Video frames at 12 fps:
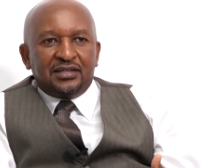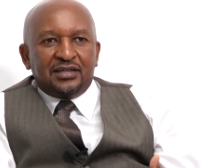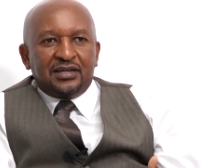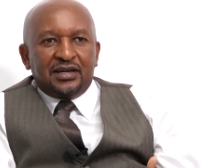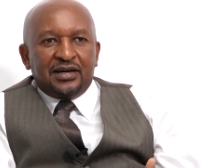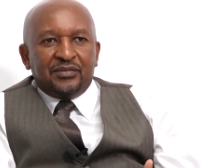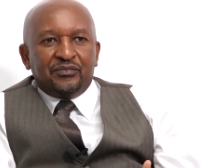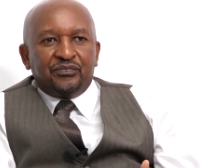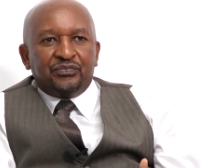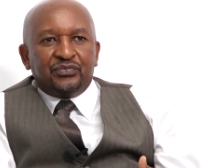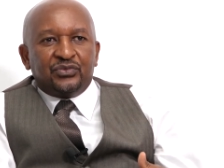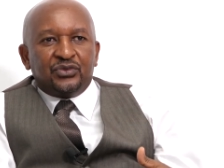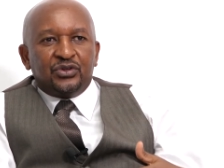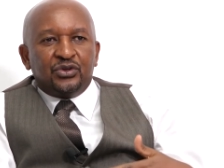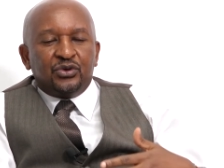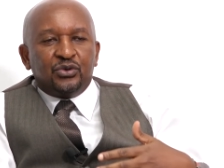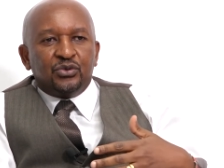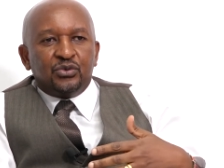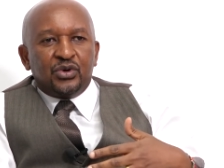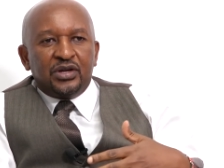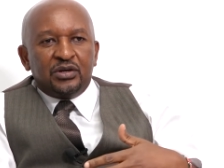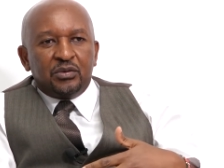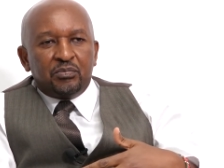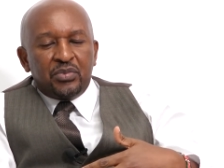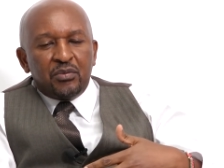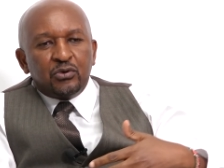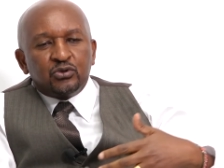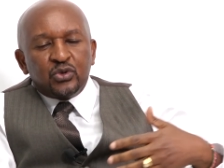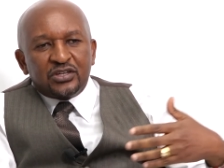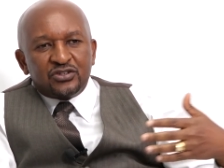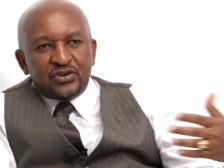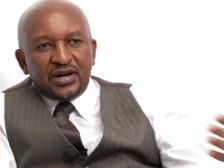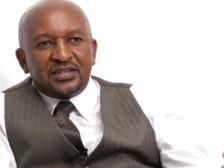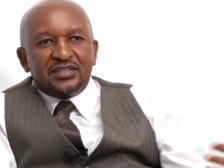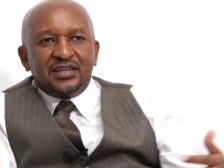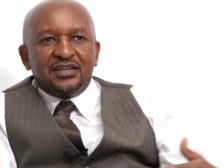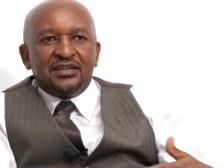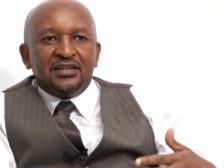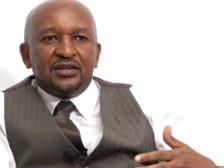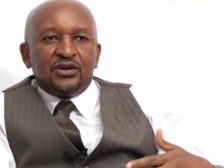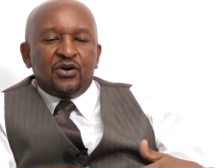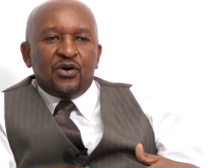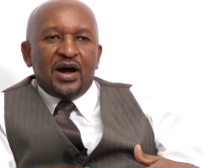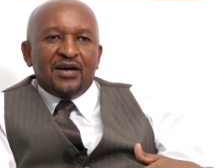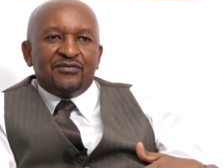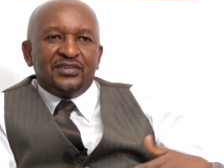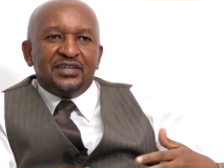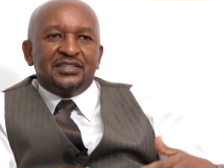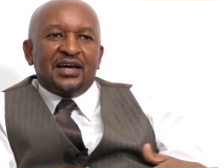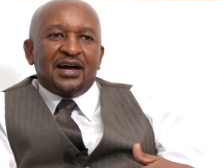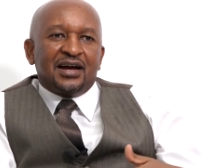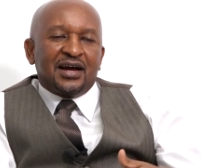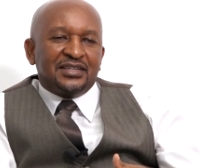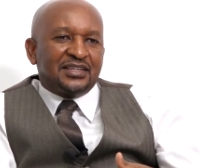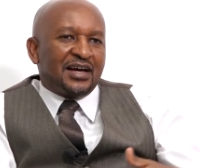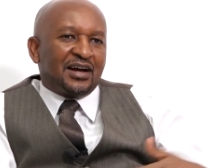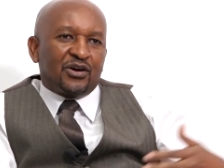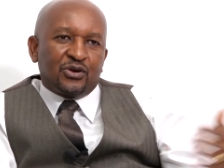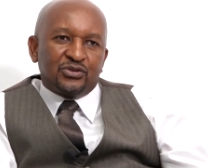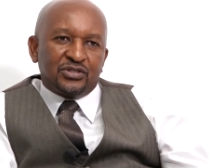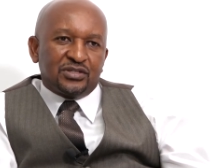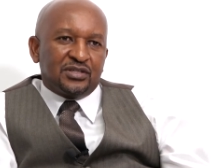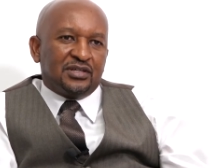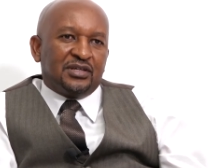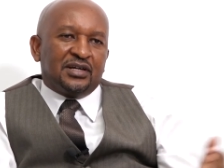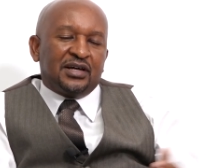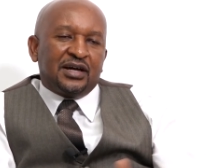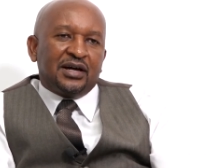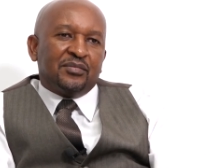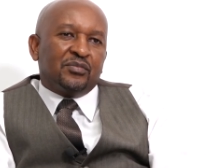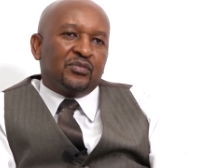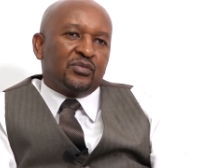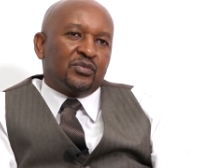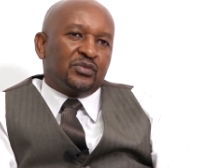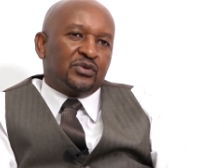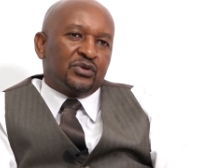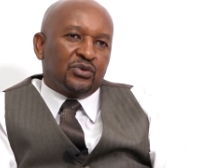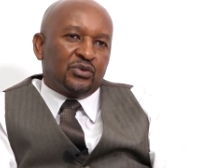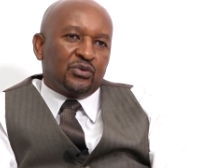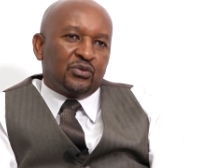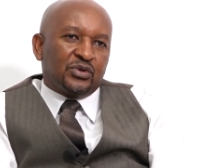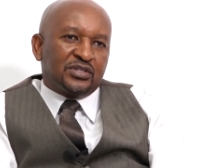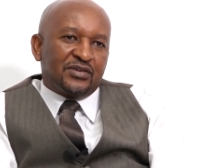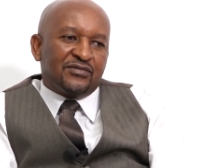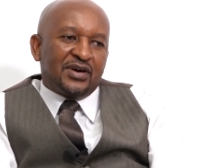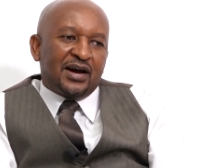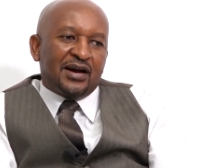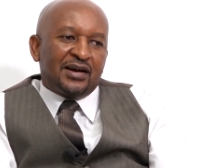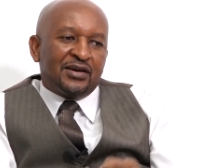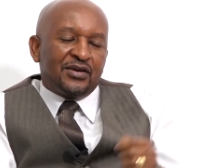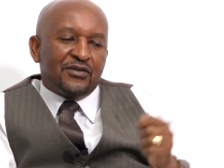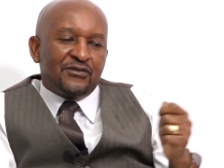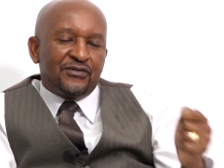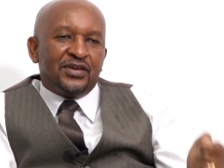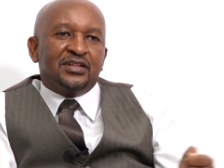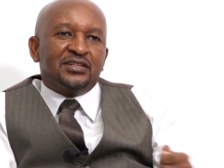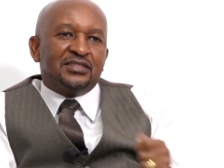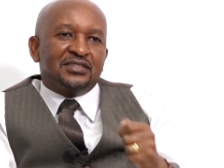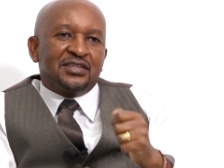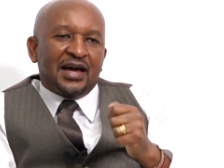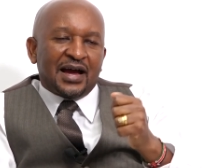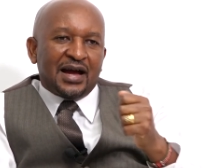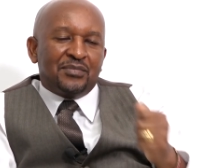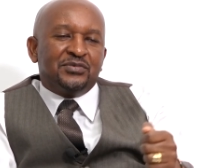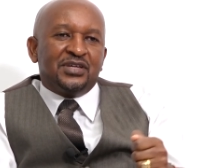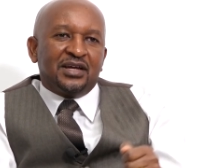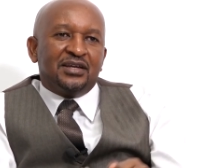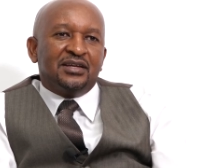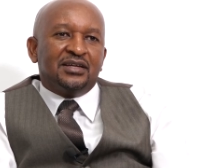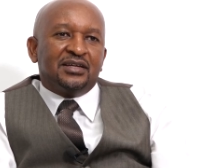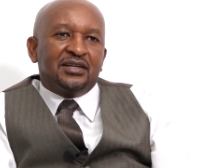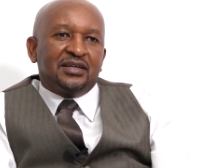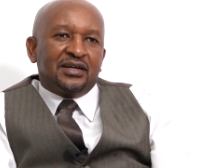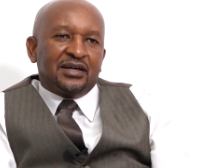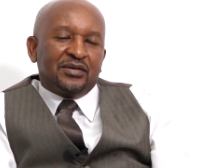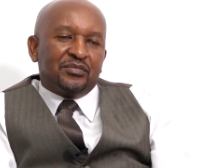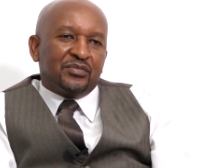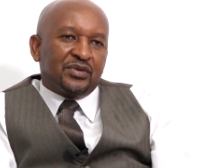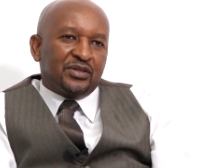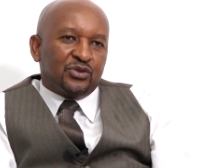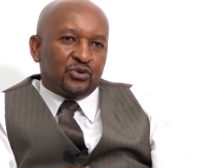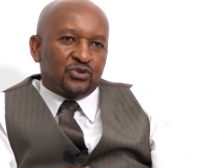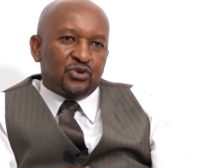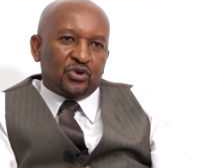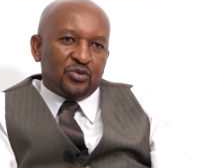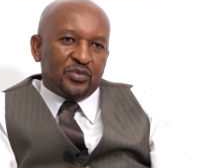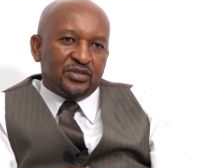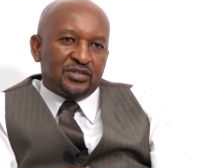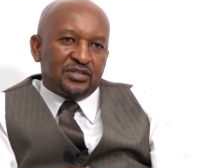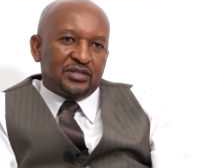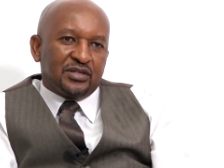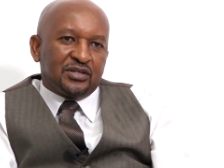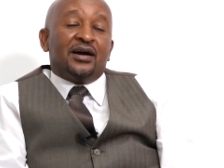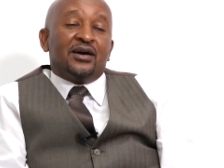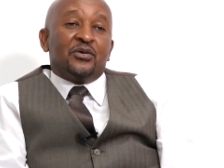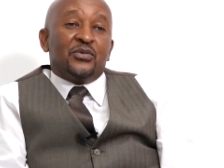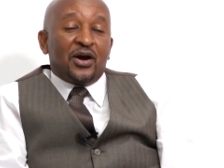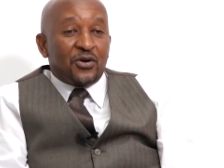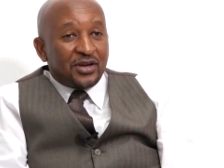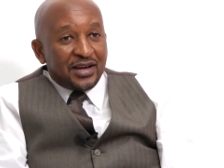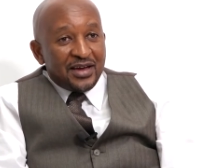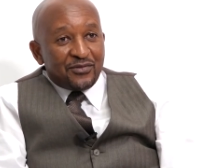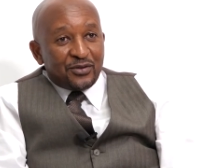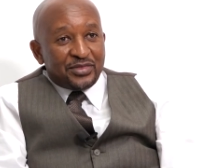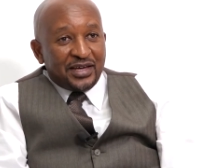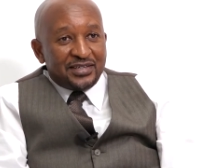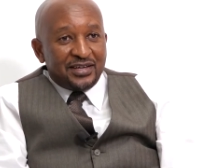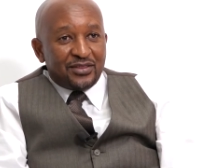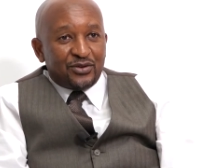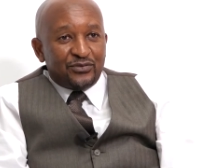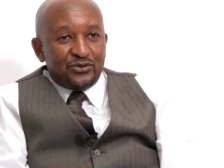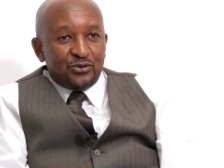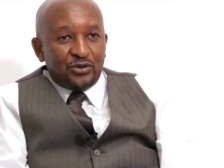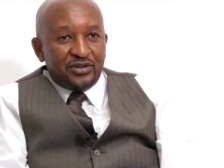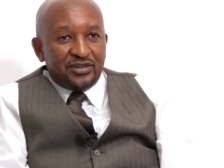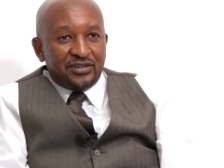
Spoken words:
and be able to extract then or have data cutting across, whatever fields are captured in those documents. We are going live on 30th of June.